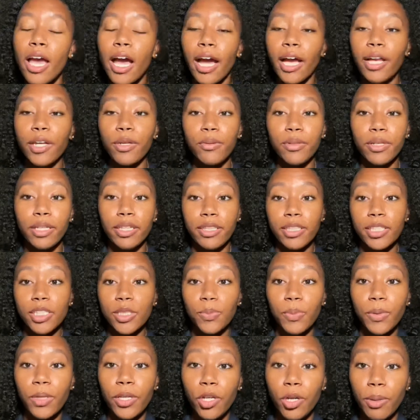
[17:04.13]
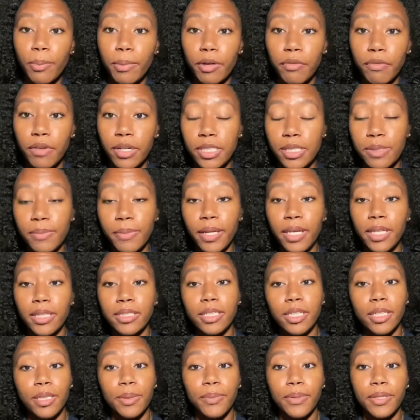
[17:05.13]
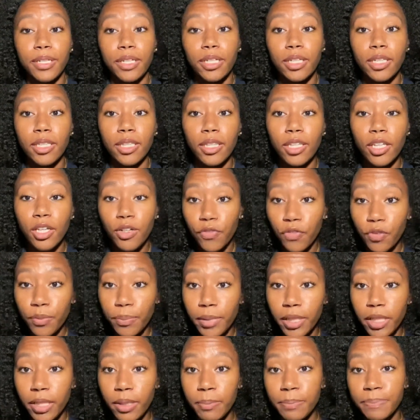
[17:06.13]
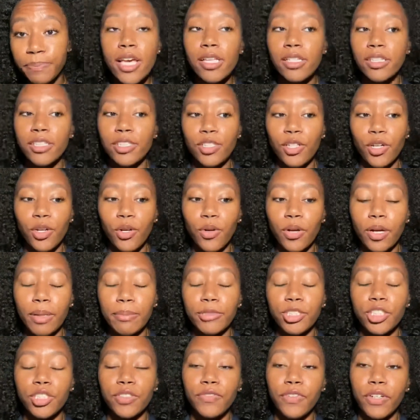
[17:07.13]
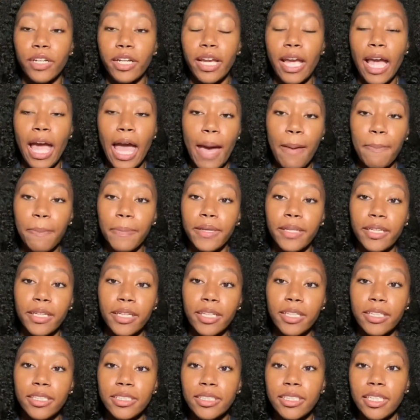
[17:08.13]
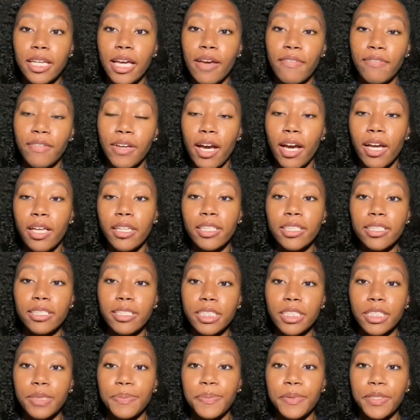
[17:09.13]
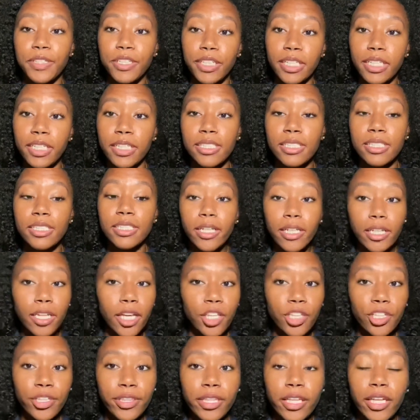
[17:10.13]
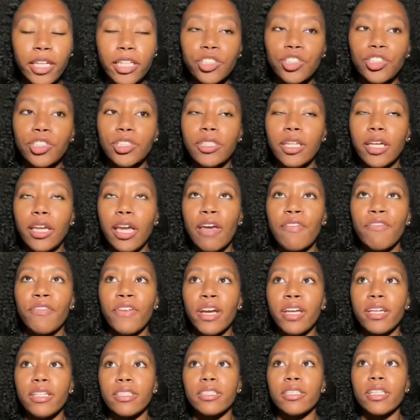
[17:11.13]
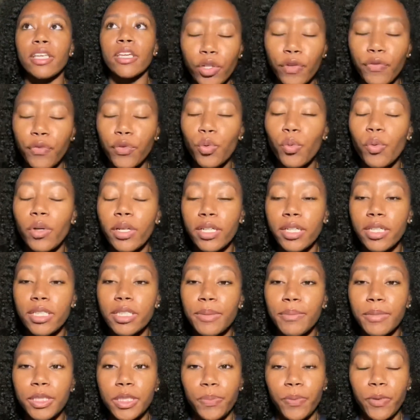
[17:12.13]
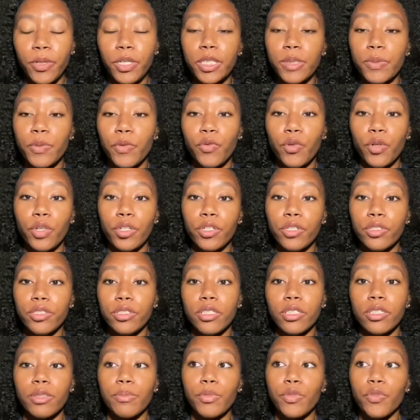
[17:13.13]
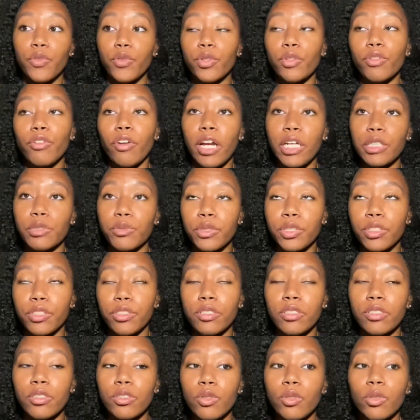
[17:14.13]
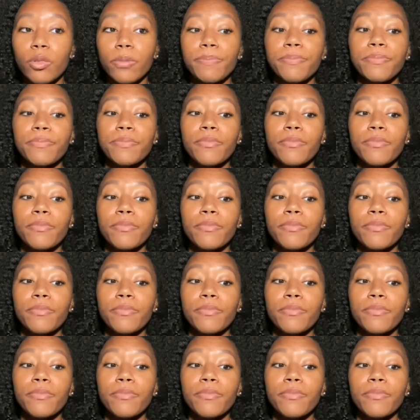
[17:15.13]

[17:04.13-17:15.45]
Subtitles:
I know that this being on my resume is going to be a good look for me. So I'm just very happy to have gotten this experience. Another thing, just like advice, if you want to get some experience before you graduate nursing school,